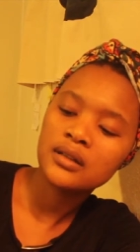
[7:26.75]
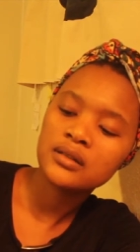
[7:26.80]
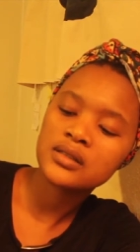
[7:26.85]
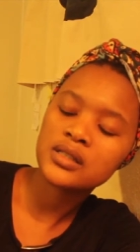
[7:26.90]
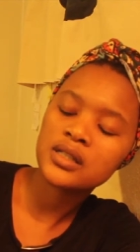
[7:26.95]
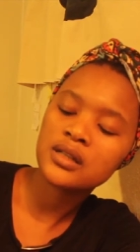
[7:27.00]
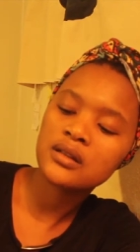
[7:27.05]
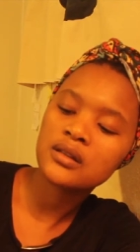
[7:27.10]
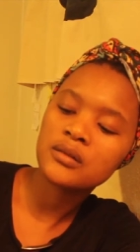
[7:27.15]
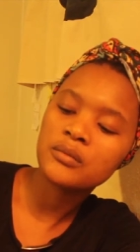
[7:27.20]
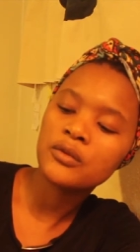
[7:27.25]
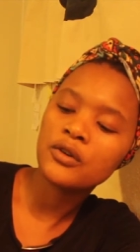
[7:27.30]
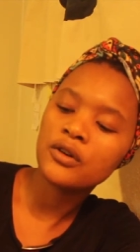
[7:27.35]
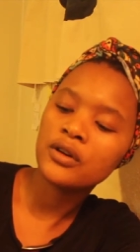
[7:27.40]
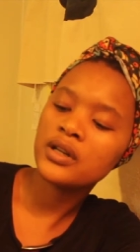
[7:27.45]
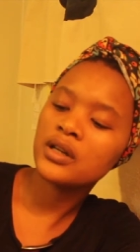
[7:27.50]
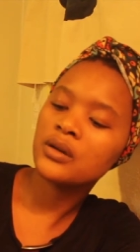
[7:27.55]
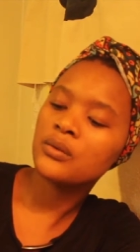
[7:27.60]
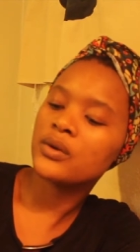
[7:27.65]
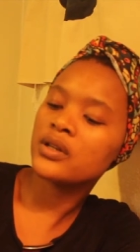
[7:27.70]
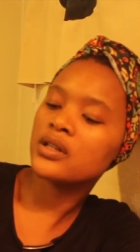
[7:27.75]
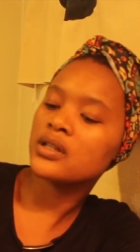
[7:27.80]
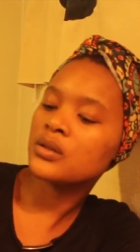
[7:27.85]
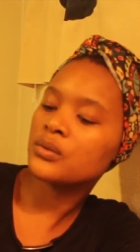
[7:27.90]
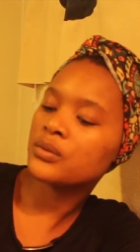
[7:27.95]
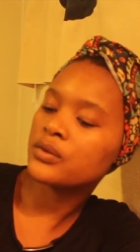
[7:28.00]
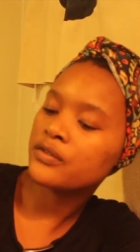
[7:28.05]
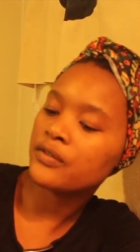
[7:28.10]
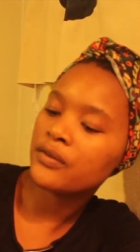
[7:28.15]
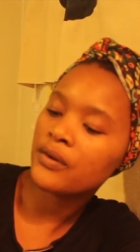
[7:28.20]
until the morning when
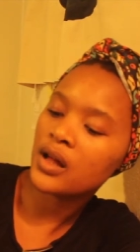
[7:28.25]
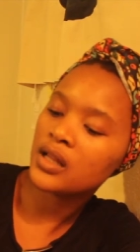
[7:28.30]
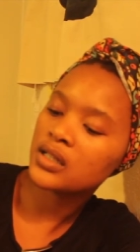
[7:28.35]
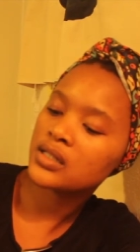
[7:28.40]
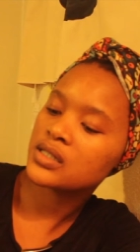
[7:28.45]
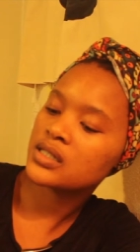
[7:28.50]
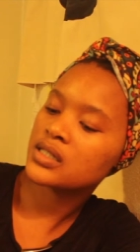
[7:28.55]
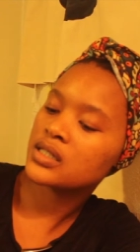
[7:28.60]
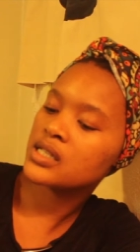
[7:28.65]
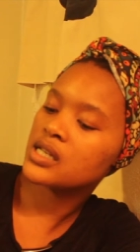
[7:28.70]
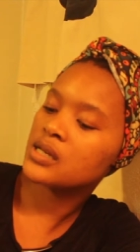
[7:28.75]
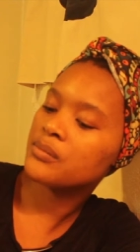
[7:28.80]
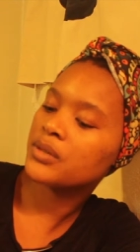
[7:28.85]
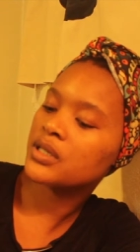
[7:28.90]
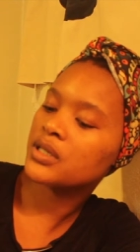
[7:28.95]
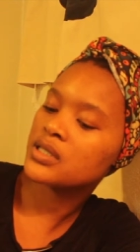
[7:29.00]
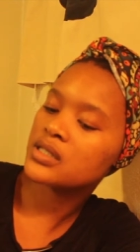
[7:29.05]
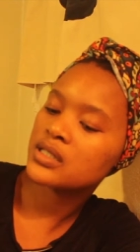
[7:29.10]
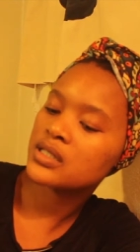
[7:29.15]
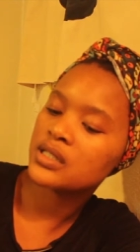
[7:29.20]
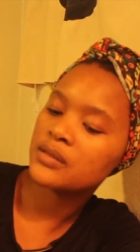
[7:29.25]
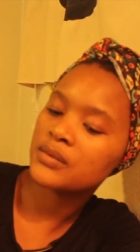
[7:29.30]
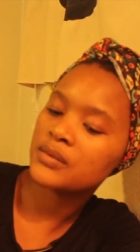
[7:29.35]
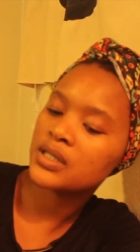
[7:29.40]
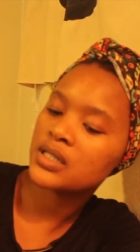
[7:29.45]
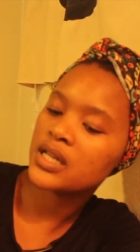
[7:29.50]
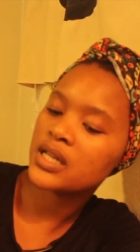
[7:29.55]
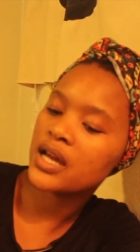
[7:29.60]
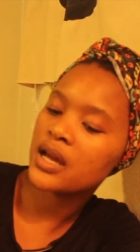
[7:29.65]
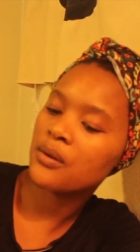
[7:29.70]
he would fall asleep and sleep
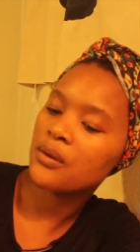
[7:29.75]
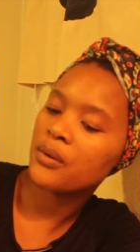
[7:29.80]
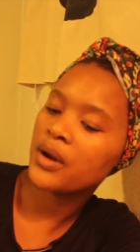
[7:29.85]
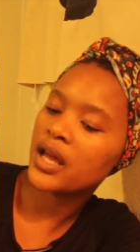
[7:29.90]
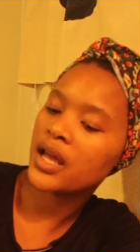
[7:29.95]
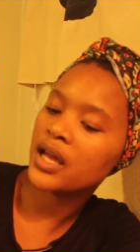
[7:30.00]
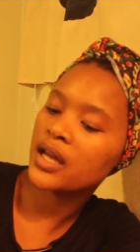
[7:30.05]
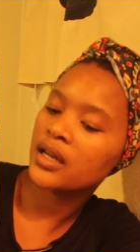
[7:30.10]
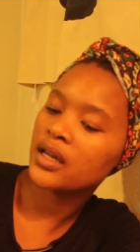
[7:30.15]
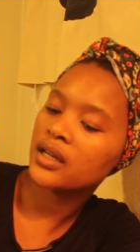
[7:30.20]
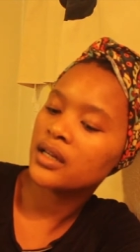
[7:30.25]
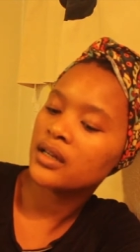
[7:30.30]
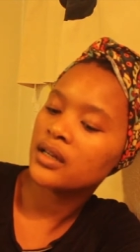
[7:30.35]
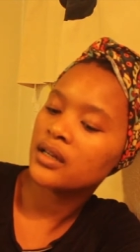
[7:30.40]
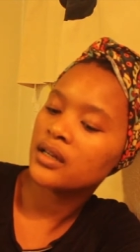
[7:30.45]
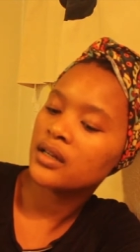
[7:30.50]
the day away,